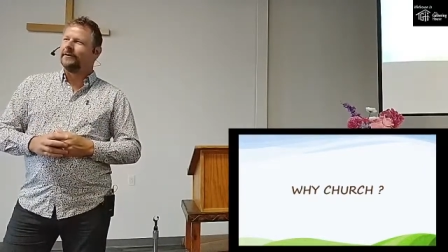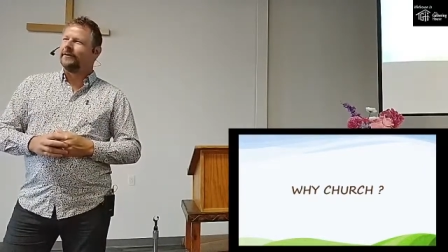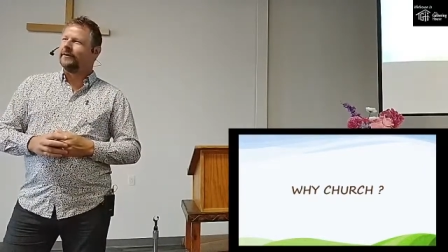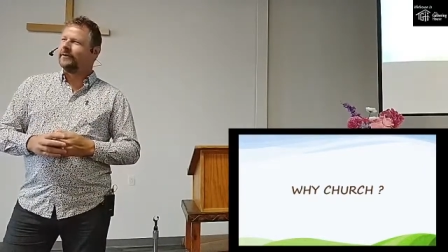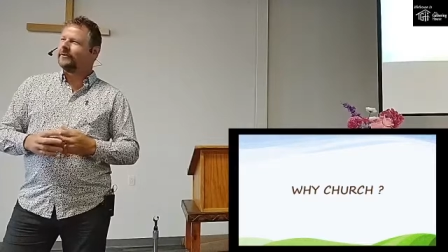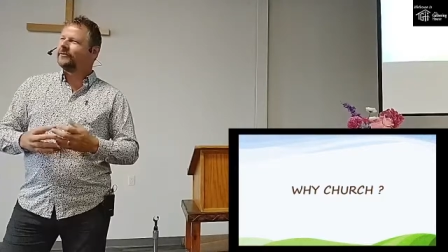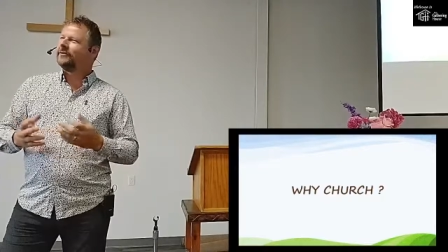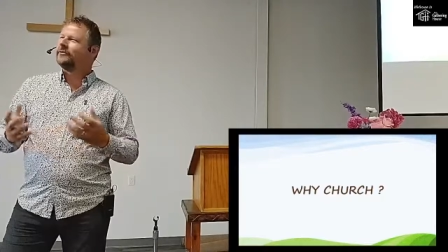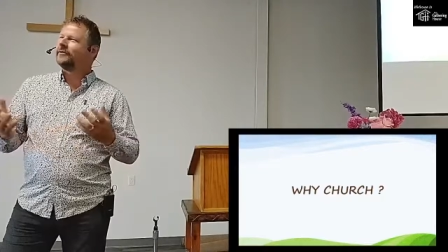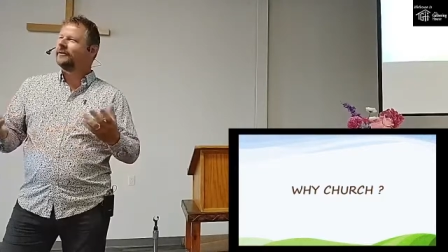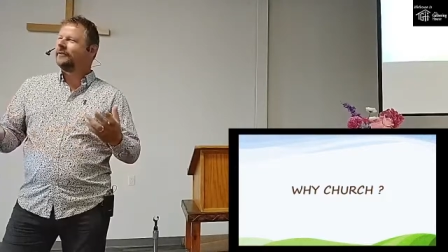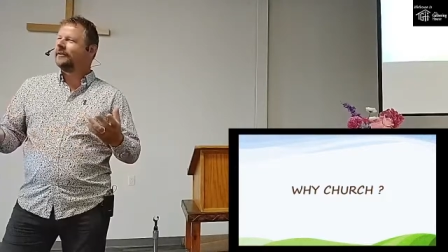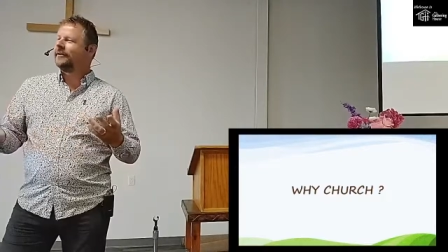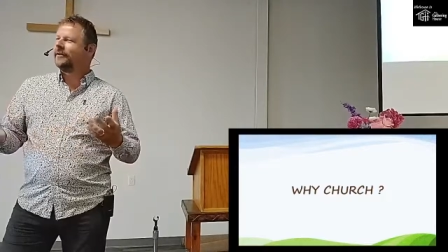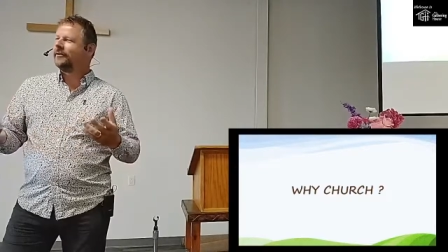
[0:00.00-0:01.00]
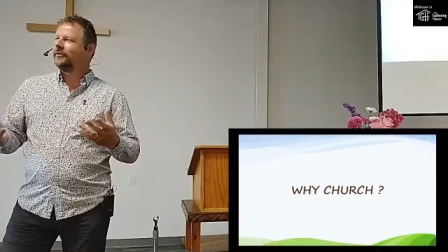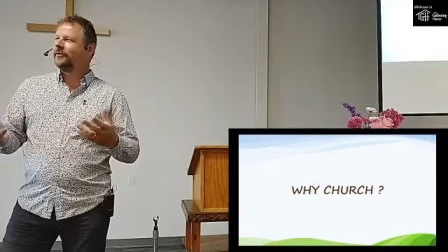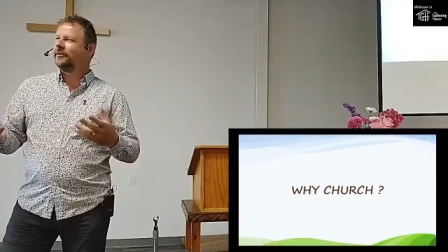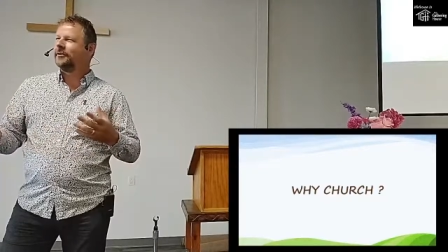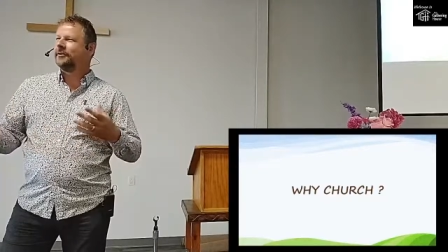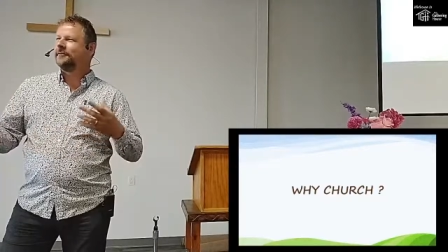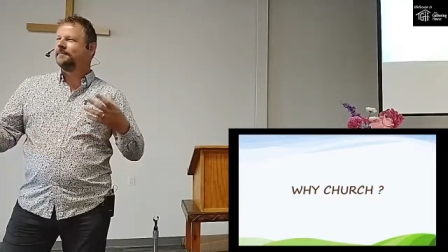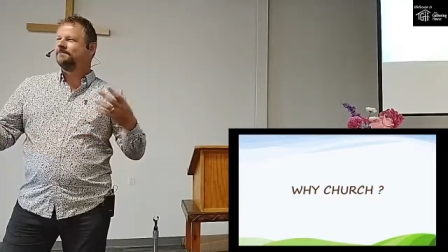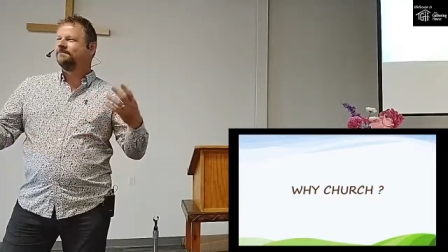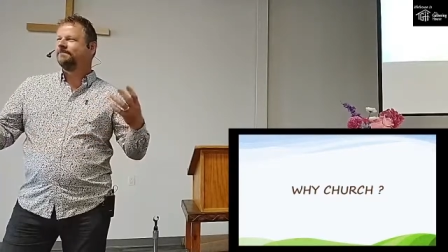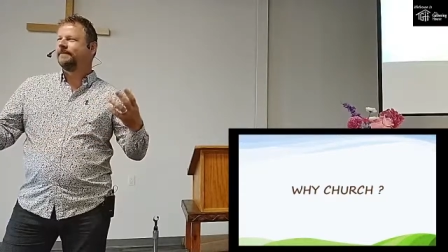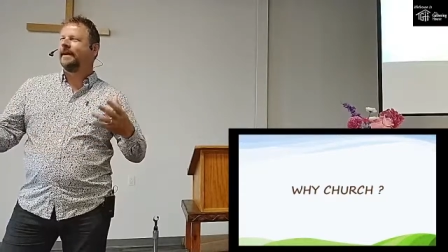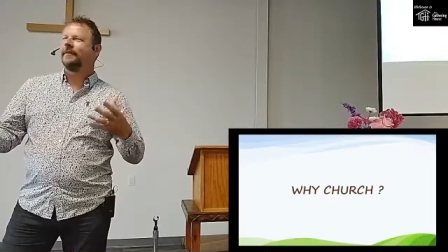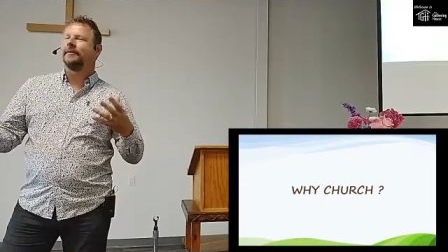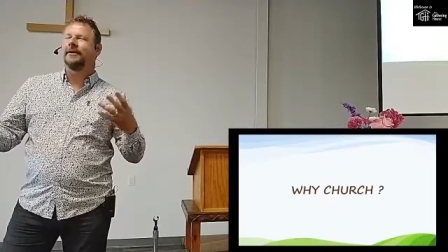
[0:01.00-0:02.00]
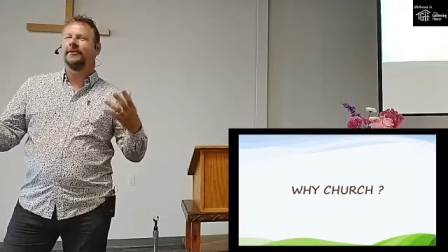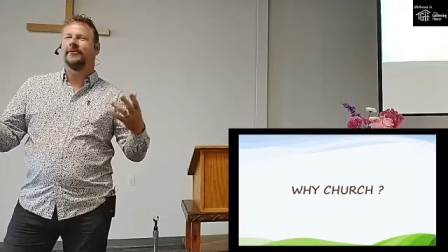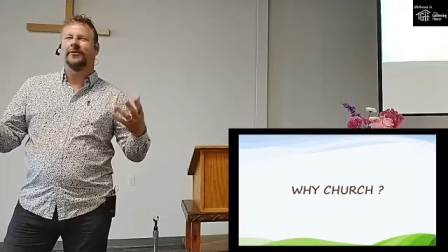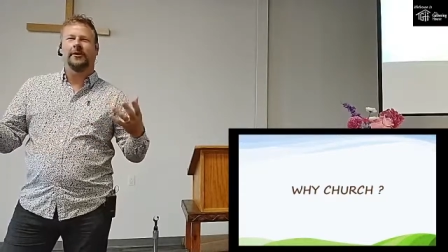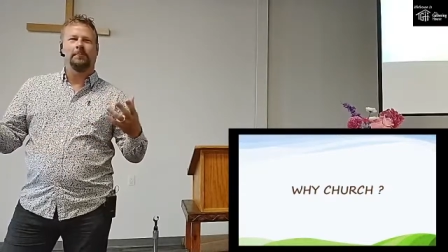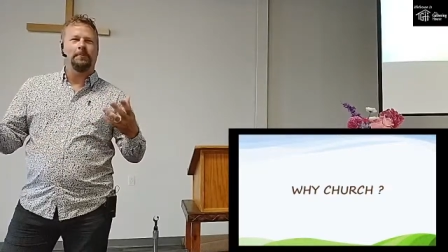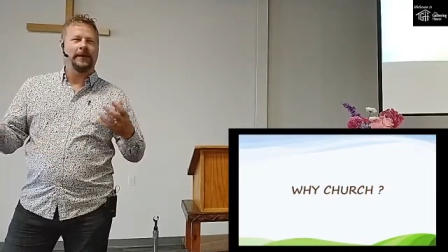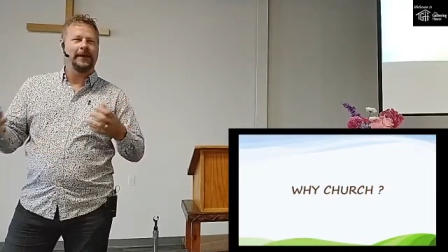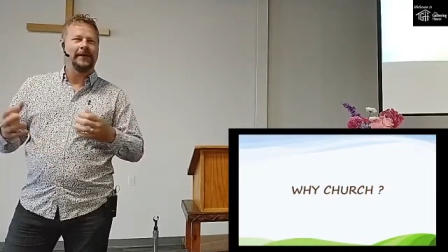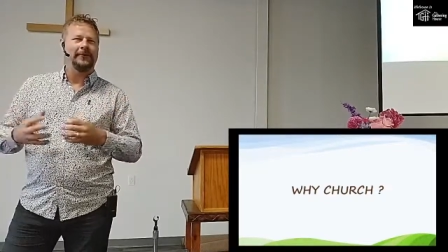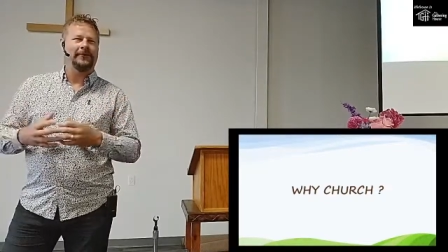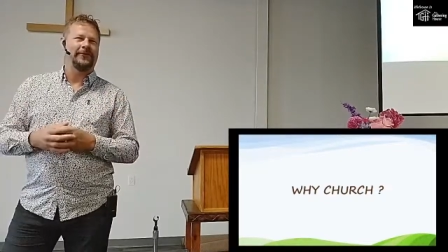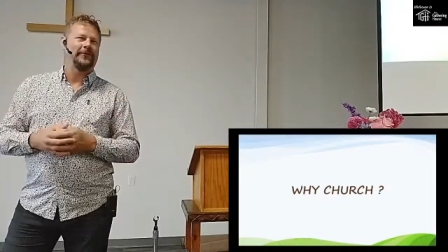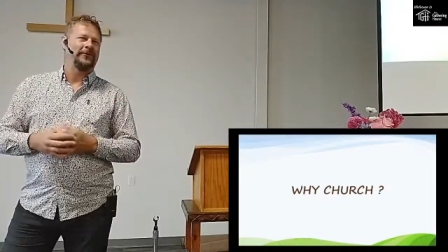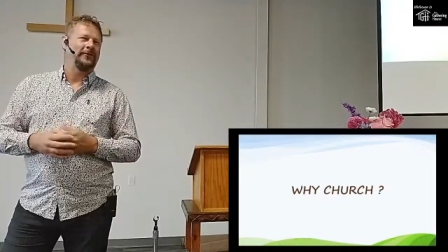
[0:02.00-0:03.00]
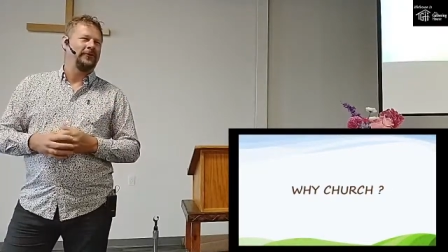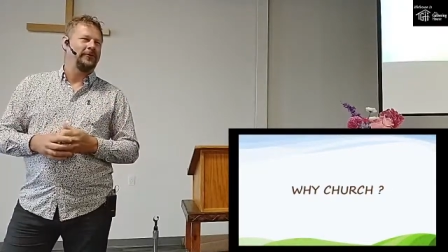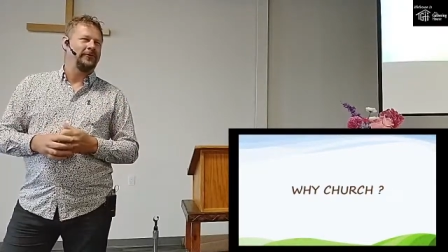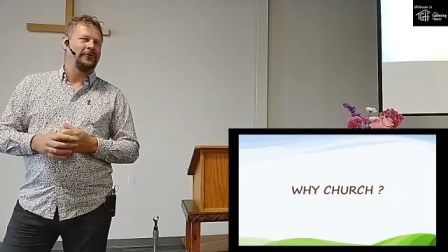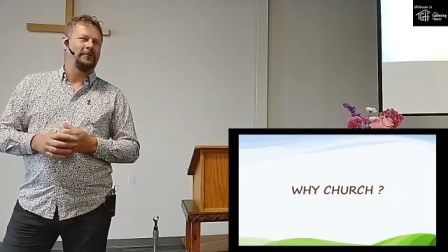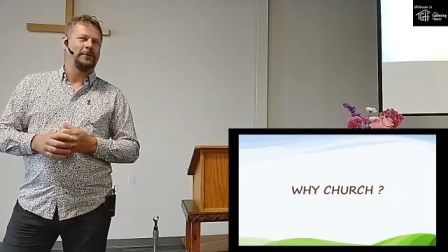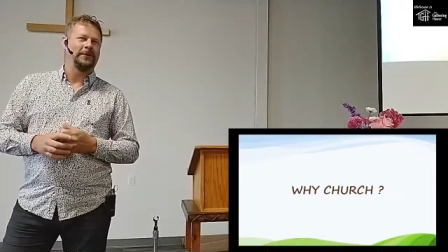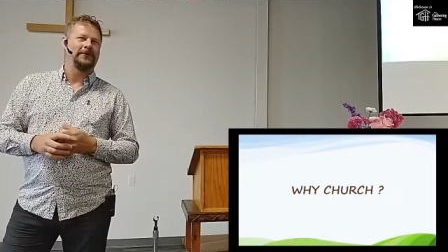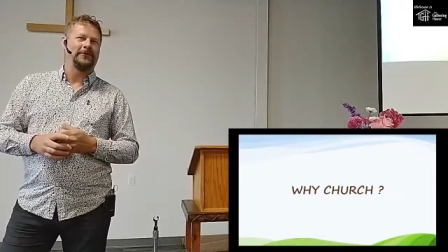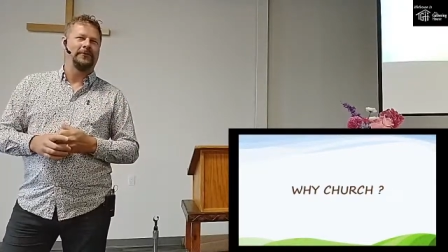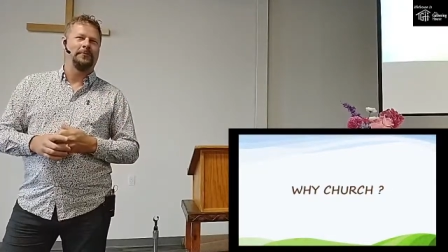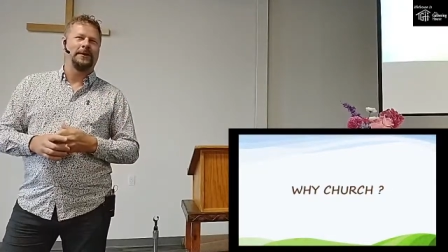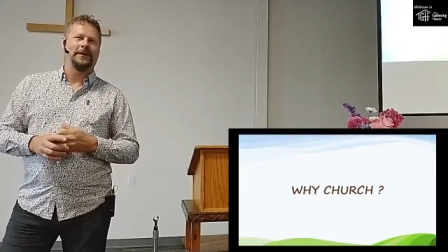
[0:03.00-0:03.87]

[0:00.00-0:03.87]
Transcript: this is another, I'm going to say peace as the Lord speaks to me.